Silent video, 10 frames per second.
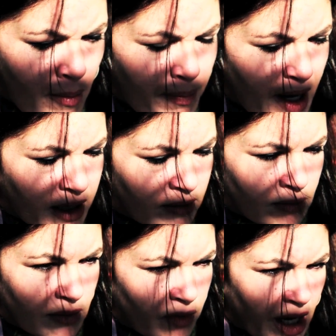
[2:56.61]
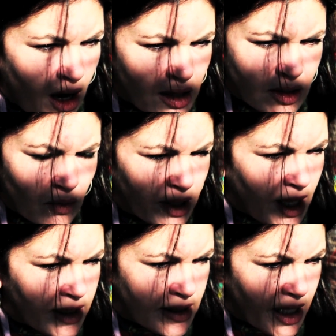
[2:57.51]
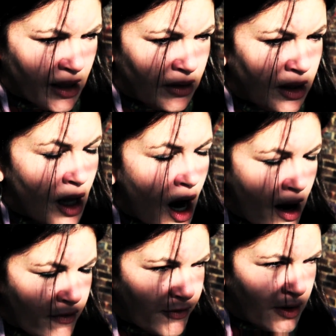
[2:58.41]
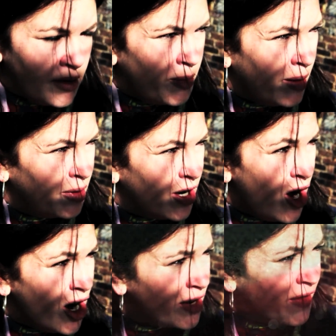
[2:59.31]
But they also realized they love public art.